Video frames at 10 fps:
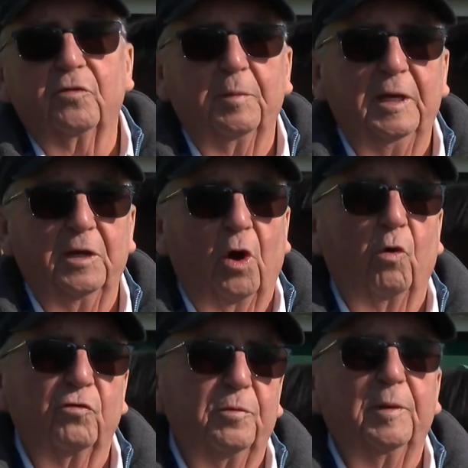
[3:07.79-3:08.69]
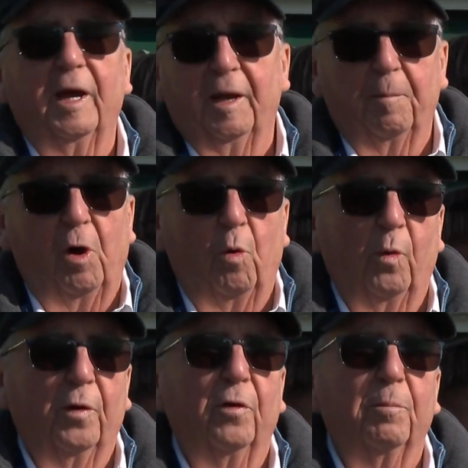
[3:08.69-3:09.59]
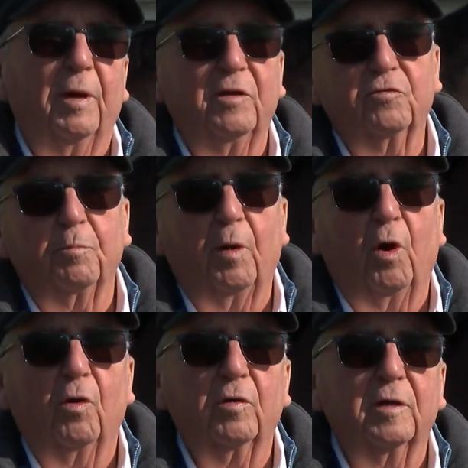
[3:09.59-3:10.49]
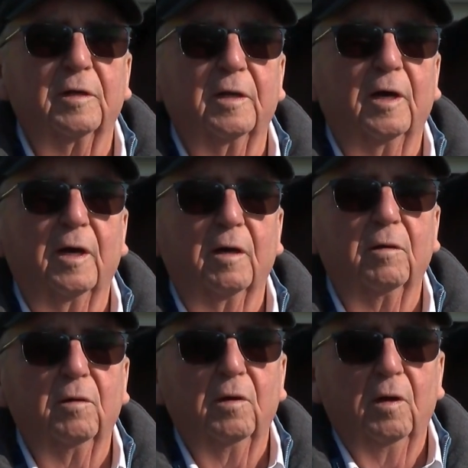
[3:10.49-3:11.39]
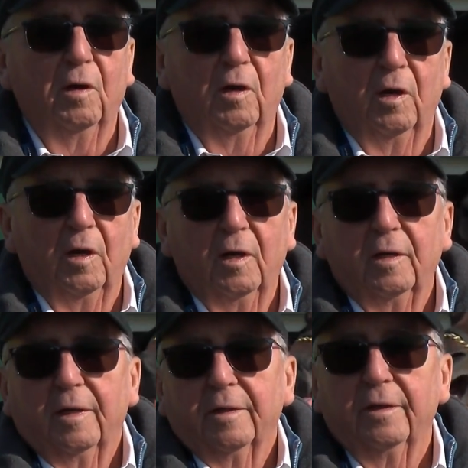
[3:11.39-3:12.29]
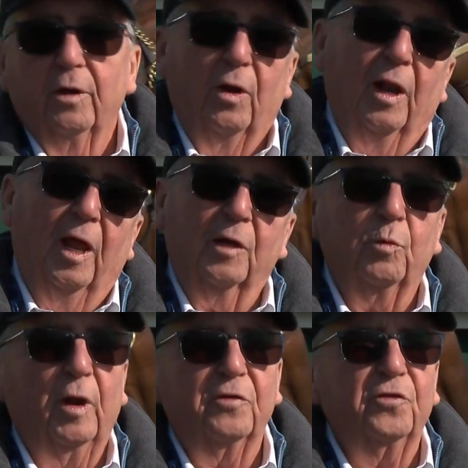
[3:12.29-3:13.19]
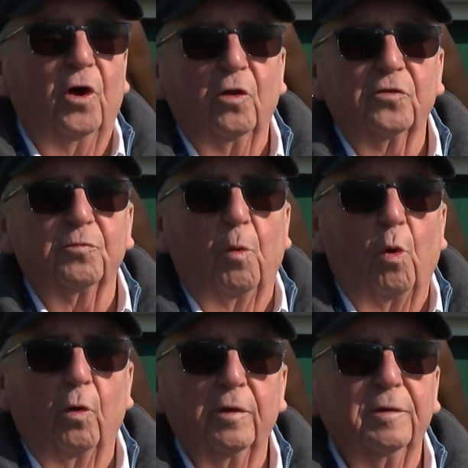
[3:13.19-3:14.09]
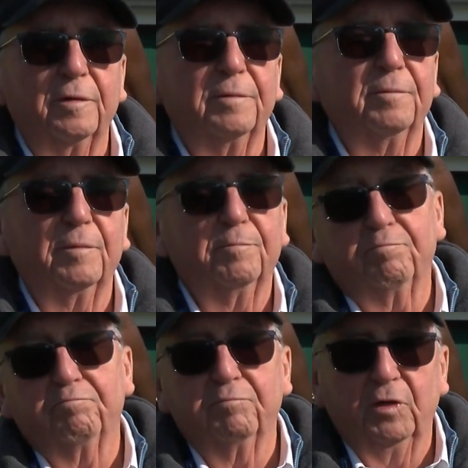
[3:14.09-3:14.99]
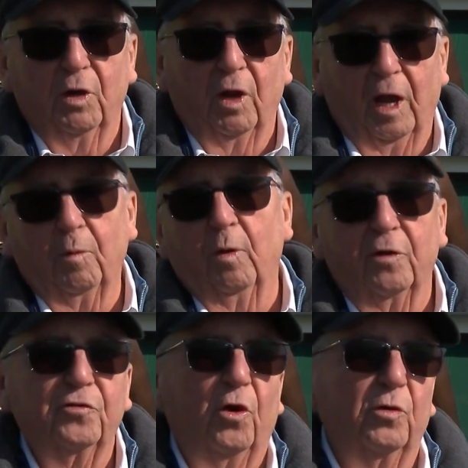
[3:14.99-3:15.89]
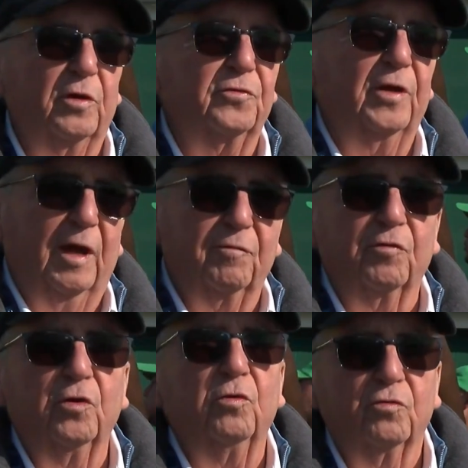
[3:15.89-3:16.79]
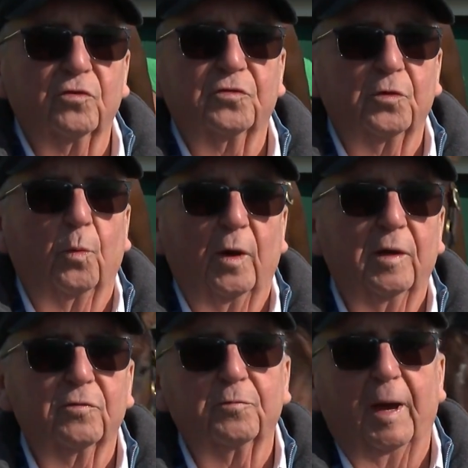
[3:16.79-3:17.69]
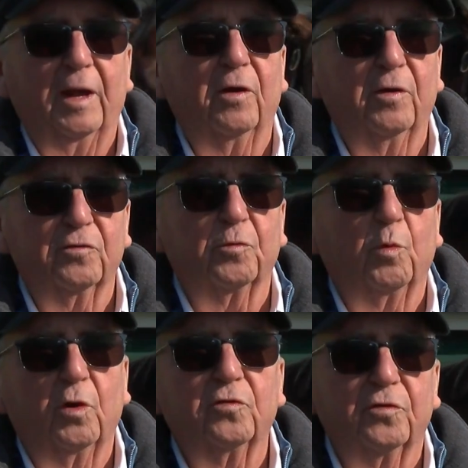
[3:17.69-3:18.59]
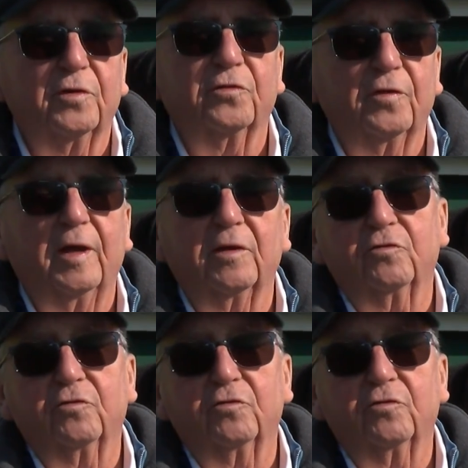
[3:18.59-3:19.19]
I mean, he knows him. He had him all winter at Payson Park. And, I liked what I saw this morning, and, I liked what I saw yesterday afternoon, just in the way his mannerism was and this and that.